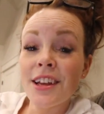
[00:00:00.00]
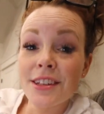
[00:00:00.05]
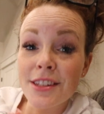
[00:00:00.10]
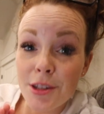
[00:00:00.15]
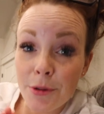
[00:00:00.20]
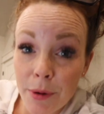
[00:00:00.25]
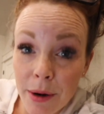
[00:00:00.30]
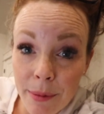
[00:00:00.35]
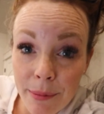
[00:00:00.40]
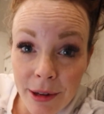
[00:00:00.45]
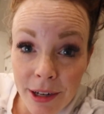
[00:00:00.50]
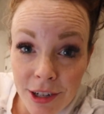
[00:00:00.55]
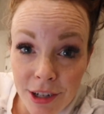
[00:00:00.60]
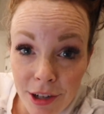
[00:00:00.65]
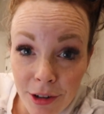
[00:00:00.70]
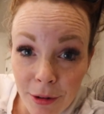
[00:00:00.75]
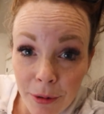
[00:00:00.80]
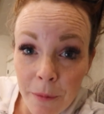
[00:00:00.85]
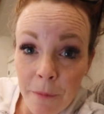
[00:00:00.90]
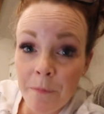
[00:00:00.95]
So what I'm going to
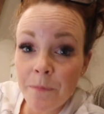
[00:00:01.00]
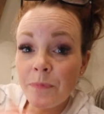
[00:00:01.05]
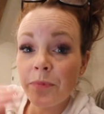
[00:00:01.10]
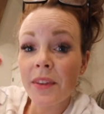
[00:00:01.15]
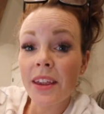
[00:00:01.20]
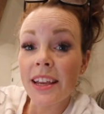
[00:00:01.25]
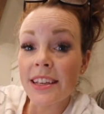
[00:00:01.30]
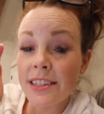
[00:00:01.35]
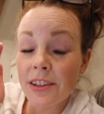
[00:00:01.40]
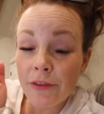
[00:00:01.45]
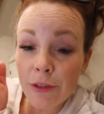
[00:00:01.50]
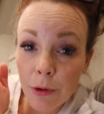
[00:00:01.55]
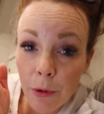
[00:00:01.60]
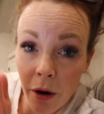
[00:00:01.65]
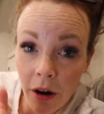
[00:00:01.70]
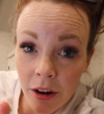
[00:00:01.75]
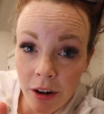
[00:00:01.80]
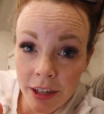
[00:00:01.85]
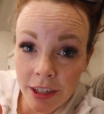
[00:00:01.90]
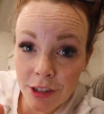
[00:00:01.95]
do is, if you
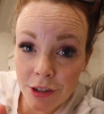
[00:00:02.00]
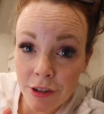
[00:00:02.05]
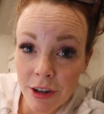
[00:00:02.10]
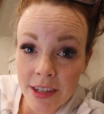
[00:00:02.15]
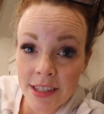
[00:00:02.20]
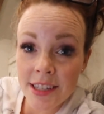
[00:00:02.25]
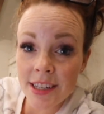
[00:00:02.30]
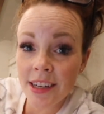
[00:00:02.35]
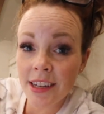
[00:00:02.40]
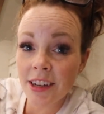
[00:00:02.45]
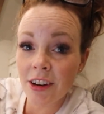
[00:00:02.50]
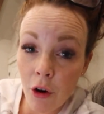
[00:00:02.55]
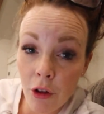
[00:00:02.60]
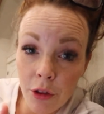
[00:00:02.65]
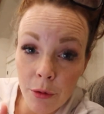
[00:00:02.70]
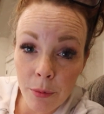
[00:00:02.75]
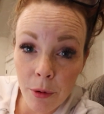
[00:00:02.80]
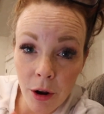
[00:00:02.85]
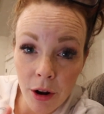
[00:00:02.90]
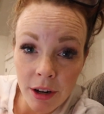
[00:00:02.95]
are interested in all
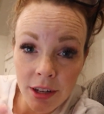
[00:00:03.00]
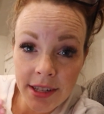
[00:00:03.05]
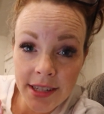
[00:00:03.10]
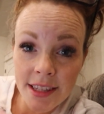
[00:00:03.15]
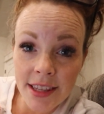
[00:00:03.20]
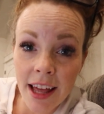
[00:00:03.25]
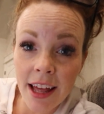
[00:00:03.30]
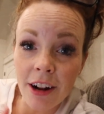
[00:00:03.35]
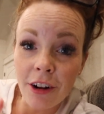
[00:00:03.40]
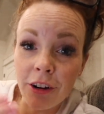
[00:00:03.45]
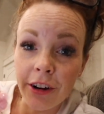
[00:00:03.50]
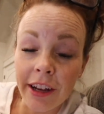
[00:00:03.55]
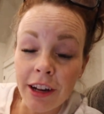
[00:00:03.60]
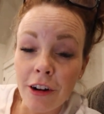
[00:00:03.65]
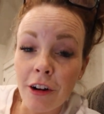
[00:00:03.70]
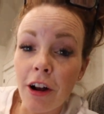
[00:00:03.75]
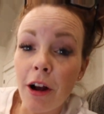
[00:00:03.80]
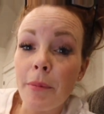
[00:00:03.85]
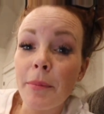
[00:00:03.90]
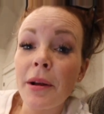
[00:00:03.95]
the products that are in
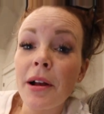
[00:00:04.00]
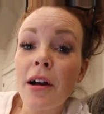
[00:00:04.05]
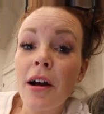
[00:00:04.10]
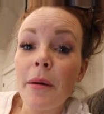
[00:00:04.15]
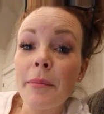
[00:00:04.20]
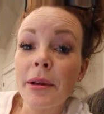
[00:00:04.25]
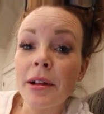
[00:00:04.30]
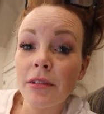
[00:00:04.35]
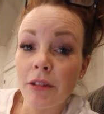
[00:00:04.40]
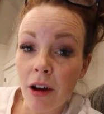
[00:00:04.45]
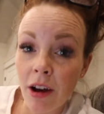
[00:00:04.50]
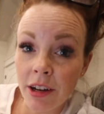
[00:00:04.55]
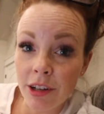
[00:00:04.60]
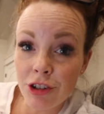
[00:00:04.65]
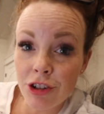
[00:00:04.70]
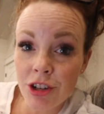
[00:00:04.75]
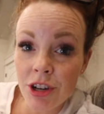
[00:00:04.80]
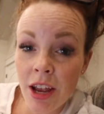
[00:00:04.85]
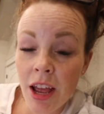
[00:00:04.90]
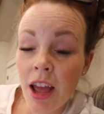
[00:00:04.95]
our up-and-coming
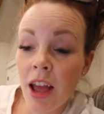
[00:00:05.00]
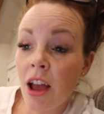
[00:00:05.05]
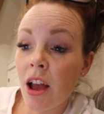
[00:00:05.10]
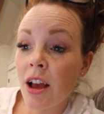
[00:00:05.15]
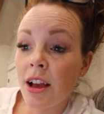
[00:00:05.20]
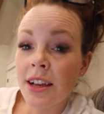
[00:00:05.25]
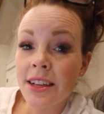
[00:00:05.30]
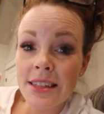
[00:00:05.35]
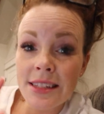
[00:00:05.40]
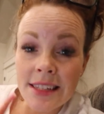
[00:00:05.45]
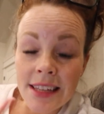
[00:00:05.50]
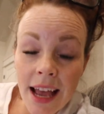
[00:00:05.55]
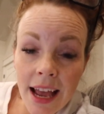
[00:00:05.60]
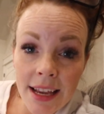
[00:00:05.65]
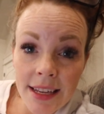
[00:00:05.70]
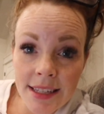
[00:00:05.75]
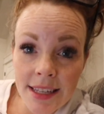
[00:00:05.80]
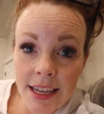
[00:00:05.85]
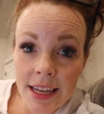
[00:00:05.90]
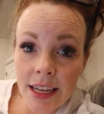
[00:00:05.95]
launch,
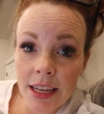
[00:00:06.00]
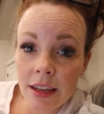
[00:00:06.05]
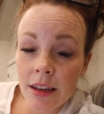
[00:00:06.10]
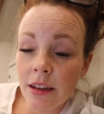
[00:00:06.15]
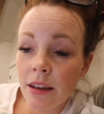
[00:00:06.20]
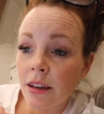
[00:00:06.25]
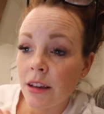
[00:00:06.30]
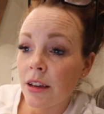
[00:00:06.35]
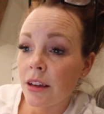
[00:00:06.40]
sizing,